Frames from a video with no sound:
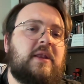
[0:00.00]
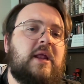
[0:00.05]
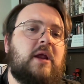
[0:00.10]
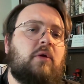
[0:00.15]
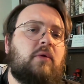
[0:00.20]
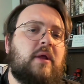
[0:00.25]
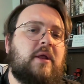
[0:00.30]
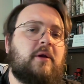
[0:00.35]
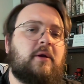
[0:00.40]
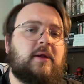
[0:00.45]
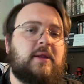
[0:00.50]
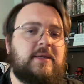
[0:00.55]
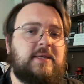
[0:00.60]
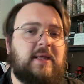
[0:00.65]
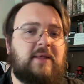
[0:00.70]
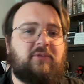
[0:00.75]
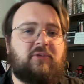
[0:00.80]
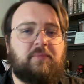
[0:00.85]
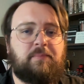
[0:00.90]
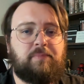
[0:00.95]
narrator
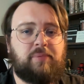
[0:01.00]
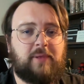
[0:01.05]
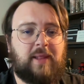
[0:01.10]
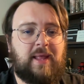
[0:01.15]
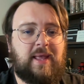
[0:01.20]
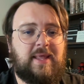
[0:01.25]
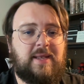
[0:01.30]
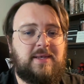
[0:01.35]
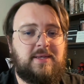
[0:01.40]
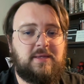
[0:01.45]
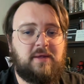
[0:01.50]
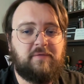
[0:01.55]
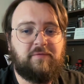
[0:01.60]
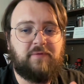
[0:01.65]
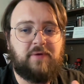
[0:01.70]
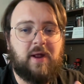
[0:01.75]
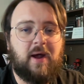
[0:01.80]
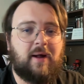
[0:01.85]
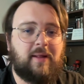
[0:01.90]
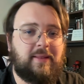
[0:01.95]
contains a blend of
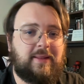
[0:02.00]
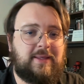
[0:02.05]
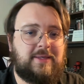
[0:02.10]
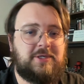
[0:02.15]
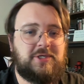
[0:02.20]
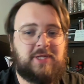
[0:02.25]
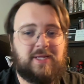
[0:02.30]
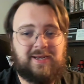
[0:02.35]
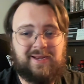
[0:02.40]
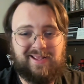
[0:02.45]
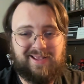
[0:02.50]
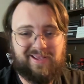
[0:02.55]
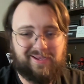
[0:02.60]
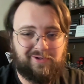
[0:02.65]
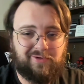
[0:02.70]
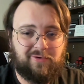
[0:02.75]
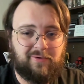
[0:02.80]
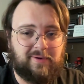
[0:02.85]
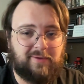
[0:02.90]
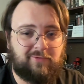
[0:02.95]
knowledge and
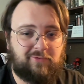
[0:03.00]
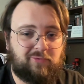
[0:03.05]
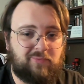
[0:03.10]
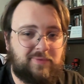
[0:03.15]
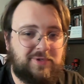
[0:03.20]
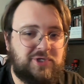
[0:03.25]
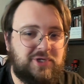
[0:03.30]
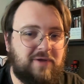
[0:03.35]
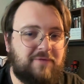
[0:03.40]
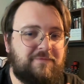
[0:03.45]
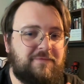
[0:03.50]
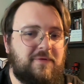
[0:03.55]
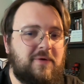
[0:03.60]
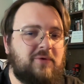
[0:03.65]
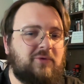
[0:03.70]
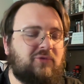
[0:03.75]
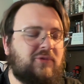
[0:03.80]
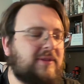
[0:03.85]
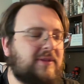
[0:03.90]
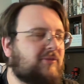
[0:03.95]
ignorance, which
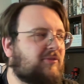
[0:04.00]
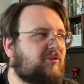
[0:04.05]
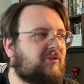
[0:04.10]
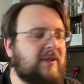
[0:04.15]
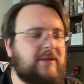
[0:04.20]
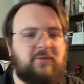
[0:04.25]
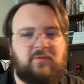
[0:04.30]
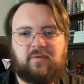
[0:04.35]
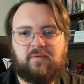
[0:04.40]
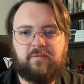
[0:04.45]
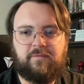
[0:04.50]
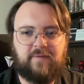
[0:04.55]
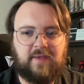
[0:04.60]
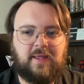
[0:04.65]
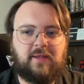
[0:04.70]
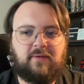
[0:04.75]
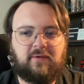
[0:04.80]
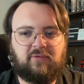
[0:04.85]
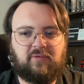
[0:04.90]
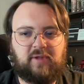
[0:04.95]
evokes this sense of
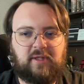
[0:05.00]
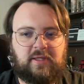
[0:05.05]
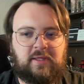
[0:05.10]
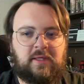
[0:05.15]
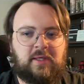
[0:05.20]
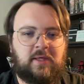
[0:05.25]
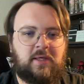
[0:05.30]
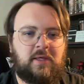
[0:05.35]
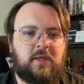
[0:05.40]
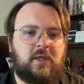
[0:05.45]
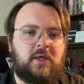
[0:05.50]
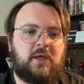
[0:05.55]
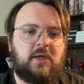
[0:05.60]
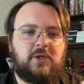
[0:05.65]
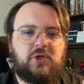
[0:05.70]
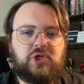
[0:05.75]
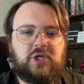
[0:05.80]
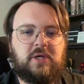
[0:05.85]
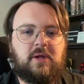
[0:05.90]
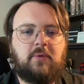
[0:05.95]
fantasy.
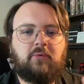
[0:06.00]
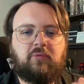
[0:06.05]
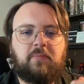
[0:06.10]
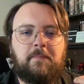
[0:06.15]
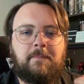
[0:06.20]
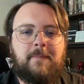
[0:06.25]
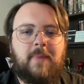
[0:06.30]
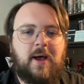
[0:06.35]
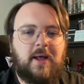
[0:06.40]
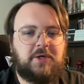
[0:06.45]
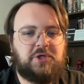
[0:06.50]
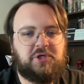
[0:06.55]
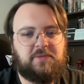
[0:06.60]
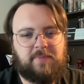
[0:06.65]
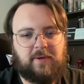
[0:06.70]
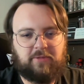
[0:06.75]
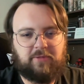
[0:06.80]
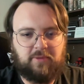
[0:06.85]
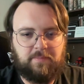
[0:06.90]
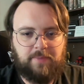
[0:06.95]
She knows much
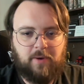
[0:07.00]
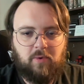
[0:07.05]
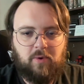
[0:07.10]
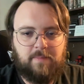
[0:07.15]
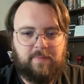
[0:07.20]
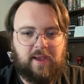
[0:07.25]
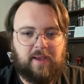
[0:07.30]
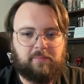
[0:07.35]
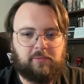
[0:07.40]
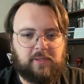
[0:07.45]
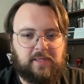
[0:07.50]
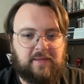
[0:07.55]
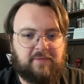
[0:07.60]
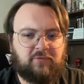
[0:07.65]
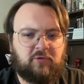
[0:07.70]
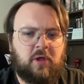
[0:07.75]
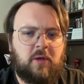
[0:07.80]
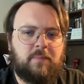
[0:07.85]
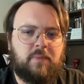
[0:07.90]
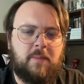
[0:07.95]
about the baobab
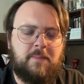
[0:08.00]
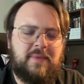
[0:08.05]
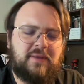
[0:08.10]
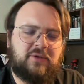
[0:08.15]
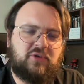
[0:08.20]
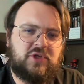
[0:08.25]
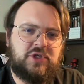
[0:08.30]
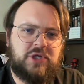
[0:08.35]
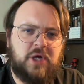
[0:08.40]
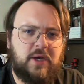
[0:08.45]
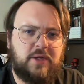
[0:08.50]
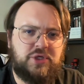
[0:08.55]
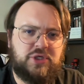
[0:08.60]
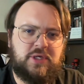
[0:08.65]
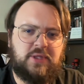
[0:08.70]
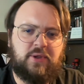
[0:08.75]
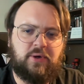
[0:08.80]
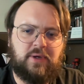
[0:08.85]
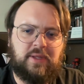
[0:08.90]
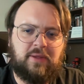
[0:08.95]
leaves, but
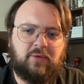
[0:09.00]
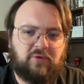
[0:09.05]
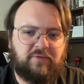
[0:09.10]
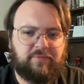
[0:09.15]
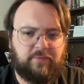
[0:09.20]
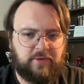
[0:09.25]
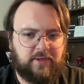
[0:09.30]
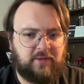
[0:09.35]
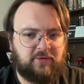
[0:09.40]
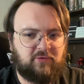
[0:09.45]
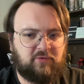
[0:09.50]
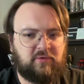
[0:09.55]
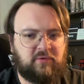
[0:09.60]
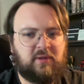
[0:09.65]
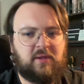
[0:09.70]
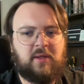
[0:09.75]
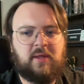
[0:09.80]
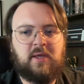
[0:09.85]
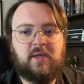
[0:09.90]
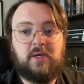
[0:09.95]
misjudged their usefulness.
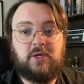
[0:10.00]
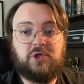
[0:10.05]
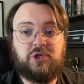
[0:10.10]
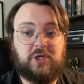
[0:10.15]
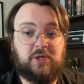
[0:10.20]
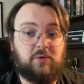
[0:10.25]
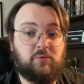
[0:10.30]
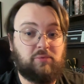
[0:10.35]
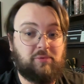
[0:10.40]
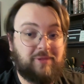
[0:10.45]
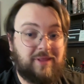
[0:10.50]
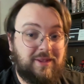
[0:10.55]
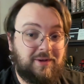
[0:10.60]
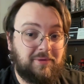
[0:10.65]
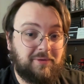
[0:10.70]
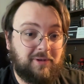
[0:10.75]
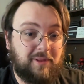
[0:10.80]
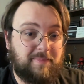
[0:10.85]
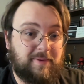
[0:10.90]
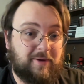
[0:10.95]
She knew
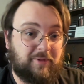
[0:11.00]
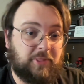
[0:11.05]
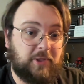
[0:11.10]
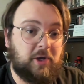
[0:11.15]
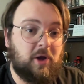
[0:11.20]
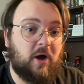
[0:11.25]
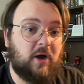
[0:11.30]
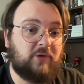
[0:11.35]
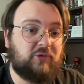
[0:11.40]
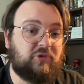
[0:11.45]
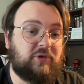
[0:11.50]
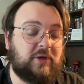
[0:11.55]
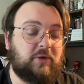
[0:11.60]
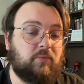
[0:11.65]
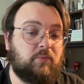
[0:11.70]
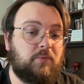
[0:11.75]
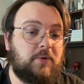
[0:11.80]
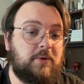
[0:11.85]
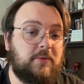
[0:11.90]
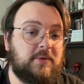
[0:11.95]
little about the caustic
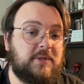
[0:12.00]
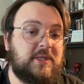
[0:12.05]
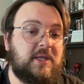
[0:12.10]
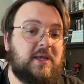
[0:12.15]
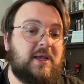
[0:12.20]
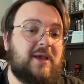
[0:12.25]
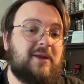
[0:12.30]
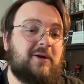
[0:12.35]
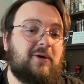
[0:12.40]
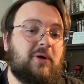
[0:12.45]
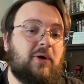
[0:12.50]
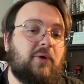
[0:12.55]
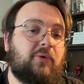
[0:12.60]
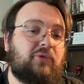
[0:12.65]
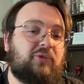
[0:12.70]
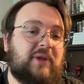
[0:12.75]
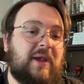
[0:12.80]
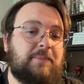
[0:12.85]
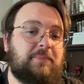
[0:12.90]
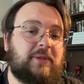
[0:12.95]
root, and her
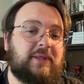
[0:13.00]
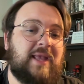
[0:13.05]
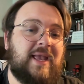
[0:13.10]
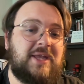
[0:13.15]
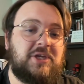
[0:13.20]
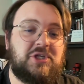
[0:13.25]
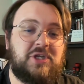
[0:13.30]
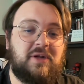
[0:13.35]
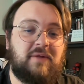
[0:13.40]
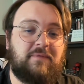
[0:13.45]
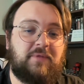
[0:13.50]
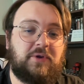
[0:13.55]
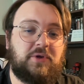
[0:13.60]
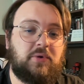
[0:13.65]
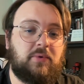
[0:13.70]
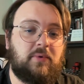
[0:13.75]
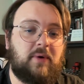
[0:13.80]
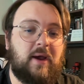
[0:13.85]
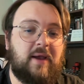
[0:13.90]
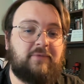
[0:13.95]
host's application of the
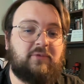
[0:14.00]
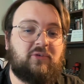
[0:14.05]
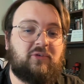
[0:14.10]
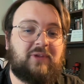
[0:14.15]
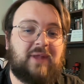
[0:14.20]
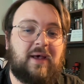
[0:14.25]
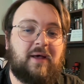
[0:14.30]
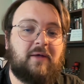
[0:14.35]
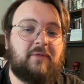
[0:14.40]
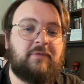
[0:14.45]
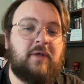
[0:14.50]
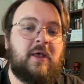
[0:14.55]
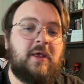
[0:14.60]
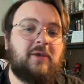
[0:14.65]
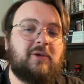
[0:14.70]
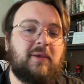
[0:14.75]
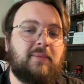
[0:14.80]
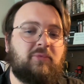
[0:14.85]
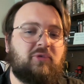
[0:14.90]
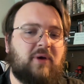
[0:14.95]
derived salve
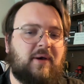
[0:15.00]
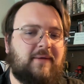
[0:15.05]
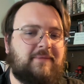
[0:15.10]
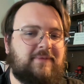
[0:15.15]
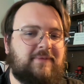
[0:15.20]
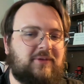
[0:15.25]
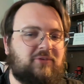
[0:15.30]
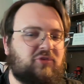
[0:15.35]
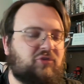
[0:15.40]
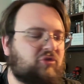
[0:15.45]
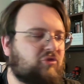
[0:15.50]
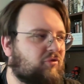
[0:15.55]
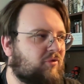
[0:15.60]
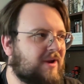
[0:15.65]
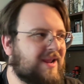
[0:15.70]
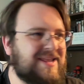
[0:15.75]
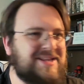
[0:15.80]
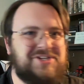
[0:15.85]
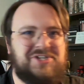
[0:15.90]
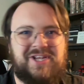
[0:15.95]
comes off as
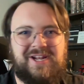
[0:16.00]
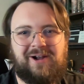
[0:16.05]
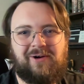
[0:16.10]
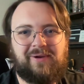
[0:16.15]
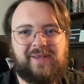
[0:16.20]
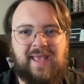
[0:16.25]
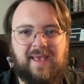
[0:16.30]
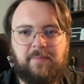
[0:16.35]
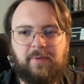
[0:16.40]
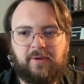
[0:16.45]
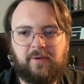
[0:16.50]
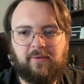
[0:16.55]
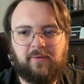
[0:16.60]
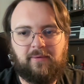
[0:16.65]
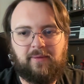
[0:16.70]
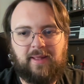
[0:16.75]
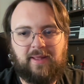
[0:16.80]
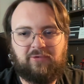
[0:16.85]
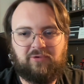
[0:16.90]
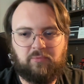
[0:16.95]
strange and
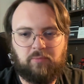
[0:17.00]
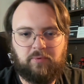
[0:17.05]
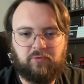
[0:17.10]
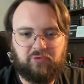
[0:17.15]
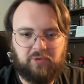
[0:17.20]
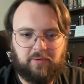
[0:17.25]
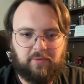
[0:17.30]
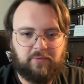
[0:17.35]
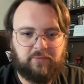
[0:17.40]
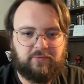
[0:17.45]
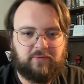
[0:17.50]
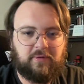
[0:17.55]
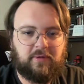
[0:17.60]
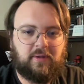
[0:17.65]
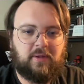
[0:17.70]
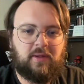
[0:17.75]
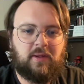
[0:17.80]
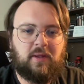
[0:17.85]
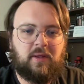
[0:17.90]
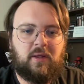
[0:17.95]
alchemical as a result.
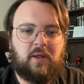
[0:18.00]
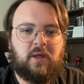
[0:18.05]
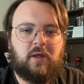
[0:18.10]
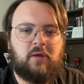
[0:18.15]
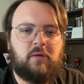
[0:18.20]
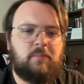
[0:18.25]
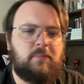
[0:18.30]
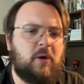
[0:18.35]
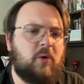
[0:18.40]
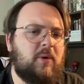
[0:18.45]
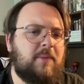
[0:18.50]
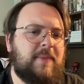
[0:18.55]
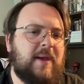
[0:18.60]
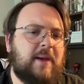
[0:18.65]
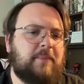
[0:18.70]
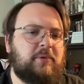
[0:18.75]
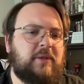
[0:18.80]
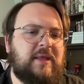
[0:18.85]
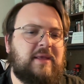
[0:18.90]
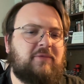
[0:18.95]

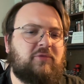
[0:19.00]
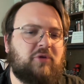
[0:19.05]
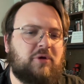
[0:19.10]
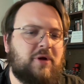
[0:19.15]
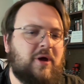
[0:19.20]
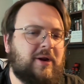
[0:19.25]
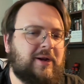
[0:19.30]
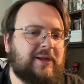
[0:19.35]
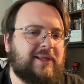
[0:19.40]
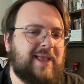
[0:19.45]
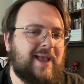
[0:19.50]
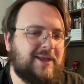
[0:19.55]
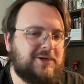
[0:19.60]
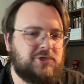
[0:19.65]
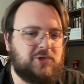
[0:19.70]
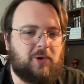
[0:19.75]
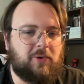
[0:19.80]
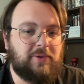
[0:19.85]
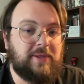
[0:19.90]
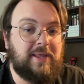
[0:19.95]
Baobab leaves are not a
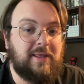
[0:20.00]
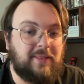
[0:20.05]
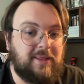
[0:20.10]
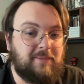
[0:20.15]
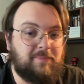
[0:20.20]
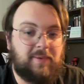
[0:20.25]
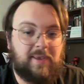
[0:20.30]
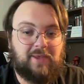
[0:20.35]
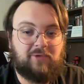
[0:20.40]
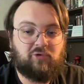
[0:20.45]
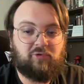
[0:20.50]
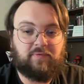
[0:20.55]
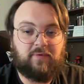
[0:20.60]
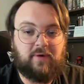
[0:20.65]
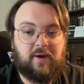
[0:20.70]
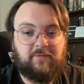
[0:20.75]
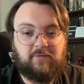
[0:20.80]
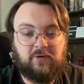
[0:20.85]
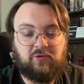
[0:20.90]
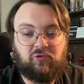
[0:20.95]
catch-all healing paste
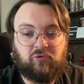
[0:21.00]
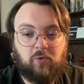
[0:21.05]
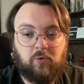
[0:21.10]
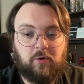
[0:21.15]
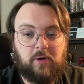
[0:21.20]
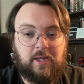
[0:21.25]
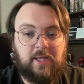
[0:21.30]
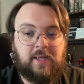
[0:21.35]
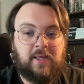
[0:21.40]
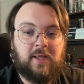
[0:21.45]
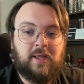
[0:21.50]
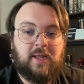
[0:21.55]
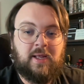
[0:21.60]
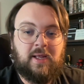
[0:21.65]
for every story.